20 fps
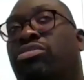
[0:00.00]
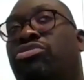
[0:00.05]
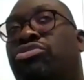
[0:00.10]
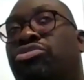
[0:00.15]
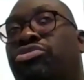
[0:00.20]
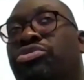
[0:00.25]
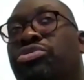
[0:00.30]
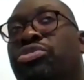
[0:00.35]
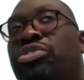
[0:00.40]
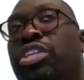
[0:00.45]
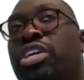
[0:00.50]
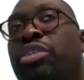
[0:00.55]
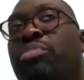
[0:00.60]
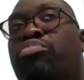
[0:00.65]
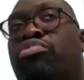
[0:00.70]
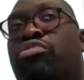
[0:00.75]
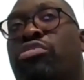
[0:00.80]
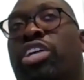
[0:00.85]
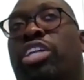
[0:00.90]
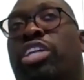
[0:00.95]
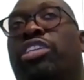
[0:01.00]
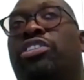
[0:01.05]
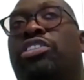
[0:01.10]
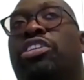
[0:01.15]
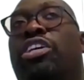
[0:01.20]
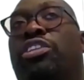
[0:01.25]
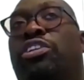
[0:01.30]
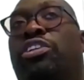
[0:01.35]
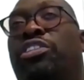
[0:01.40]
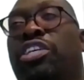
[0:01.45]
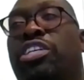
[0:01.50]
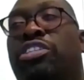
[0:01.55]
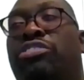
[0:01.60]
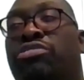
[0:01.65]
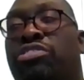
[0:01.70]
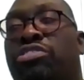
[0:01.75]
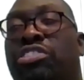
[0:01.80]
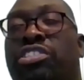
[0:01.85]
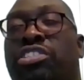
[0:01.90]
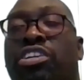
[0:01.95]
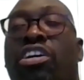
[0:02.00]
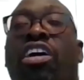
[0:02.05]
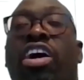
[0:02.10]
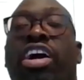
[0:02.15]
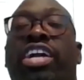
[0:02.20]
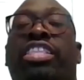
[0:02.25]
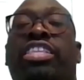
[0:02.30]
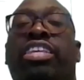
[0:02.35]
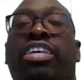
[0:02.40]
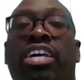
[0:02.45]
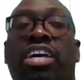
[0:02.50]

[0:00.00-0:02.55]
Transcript: truly product design, industrial design